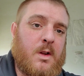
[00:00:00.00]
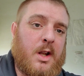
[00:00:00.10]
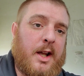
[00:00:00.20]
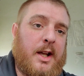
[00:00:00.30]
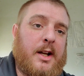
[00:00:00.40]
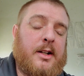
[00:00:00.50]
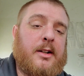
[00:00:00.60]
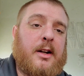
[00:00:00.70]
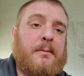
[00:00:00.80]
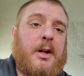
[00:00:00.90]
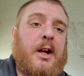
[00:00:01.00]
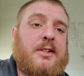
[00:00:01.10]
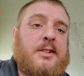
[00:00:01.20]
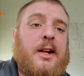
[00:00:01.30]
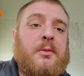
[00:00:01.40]
and but I
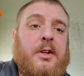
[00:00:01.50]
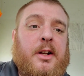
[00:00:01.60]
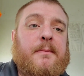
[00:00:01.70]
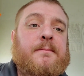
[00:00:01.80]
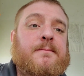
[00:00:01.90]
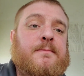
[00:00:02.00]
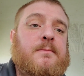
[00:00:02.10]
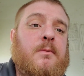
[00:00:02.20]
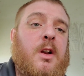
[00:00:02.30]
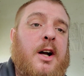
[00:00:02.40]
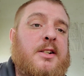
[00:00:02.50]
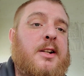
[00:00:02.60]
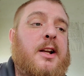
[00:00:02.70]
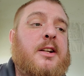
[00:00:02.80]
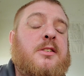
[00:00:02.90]
stand with him. I
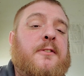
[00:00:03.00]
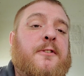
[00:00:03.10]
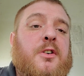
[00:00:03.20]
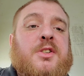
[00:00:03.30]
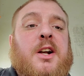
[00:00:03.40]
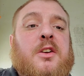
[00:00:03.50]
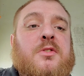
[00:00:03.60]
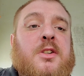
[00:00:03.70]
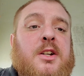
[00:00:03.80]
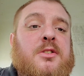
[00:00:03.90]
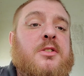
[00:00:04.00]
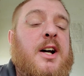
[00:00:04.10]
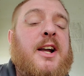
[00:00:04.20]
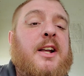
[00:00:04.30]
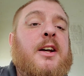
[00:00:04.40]
stand against the false accusations.
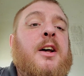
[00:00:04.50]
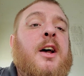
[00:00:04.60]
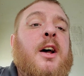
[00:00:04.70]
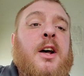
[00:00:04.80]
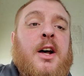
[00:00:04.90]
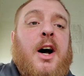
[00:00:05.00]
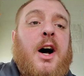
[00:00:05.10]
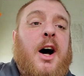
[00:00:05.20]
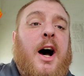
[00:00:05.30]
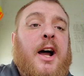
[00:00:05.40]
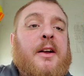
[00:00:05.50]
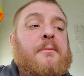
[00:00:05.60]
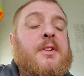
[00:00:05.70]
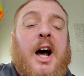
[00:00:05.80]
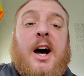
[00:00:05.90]
I I
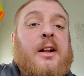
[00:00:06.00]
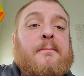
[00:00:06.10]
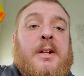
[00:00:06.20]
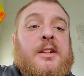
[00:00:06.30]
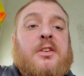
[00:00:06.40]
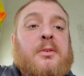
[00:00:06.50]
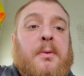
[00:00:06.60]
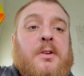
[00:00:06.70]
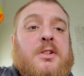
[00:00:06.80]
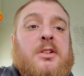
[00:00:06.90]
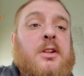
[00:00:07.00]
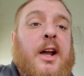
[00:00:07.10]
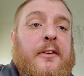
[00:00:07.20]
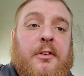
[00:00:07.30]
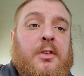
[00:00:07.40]
am not a Me Too person
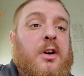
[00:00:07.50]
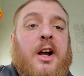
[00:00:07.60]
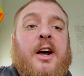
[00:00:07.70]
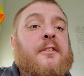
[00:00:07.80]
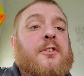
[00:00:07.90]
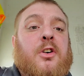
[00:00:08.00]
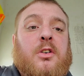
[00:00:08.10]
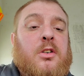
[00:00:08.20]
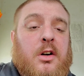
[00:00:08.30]
ever ever.